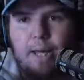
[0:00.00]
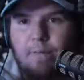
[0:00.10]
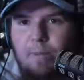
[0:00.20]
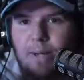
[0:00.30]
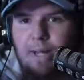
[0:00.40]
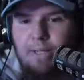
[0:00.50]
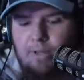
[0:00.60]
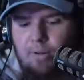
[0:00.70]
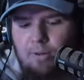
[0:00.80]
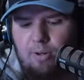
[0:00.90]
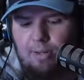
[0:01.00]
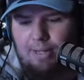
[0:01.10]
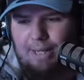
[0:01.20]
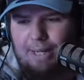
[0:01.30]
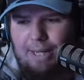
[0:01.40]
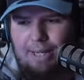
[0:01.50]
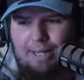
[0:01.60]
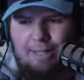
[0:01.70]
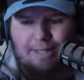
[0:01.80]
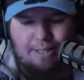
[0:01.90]
everybody, how's it going? It
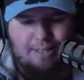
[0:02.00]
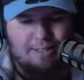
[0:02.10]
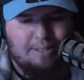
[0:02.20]
is